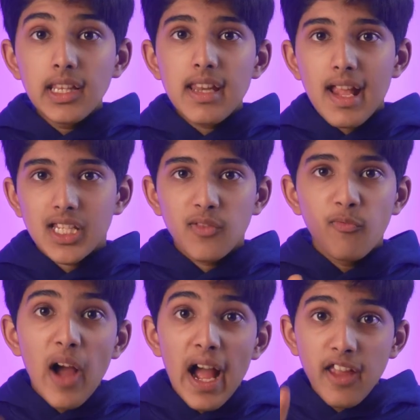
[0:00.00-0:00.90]
the next
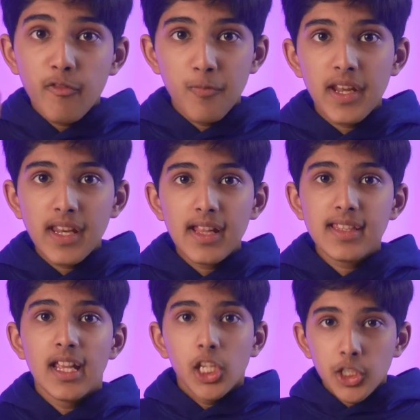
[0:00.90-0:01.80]
5
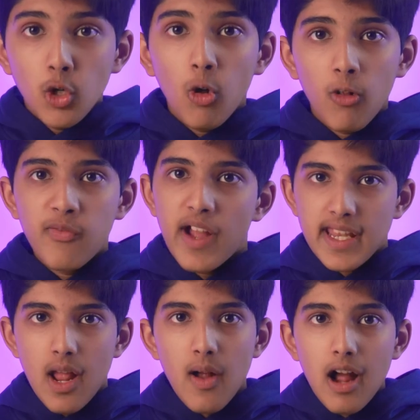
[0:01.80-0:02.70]
minutes, you'll
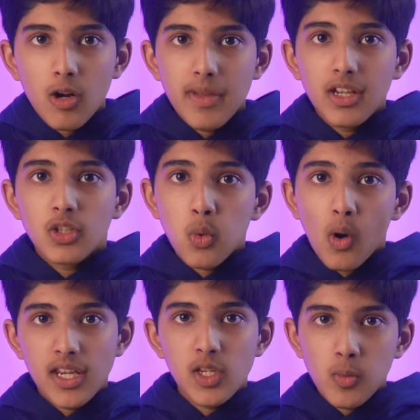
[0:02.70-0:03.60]
find out how to make
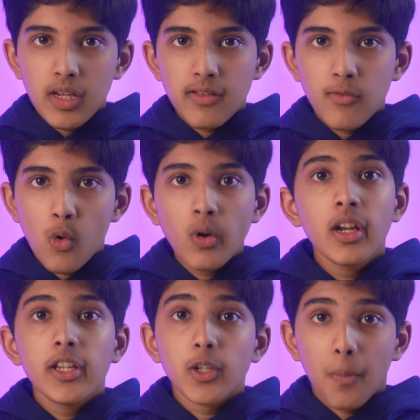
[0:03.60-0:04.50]

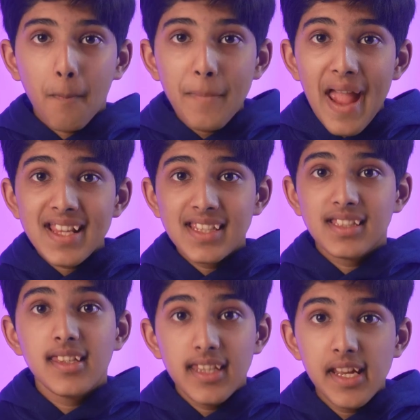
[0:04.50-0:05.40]
2024 your
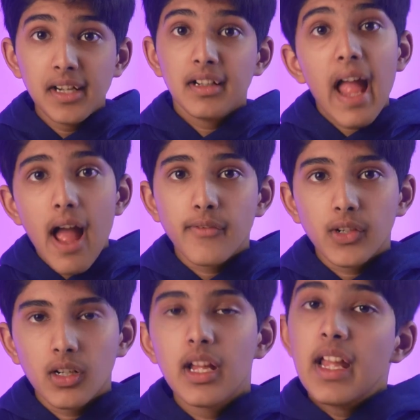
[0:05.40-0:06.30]
best year
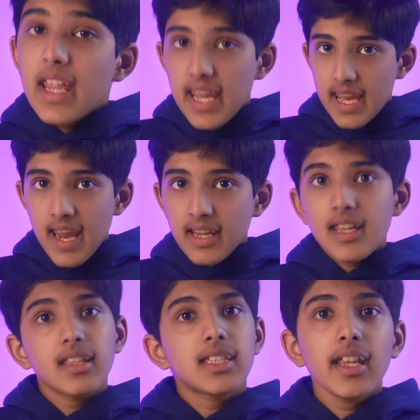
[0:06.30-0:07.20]
ever. And
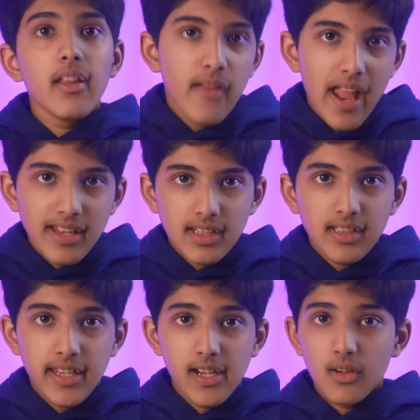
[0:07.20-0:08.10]
instead of ending
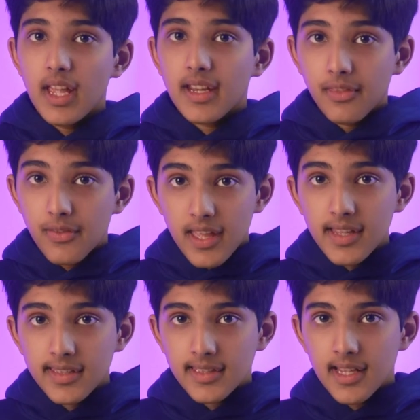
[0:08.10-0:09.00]
the year like
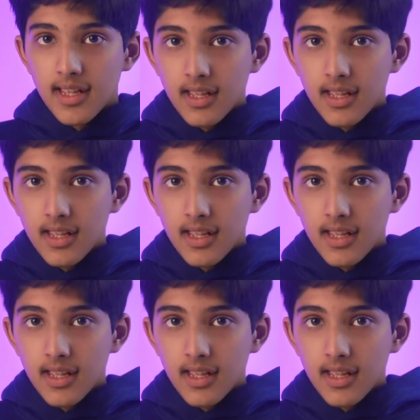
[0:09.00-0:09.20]
this,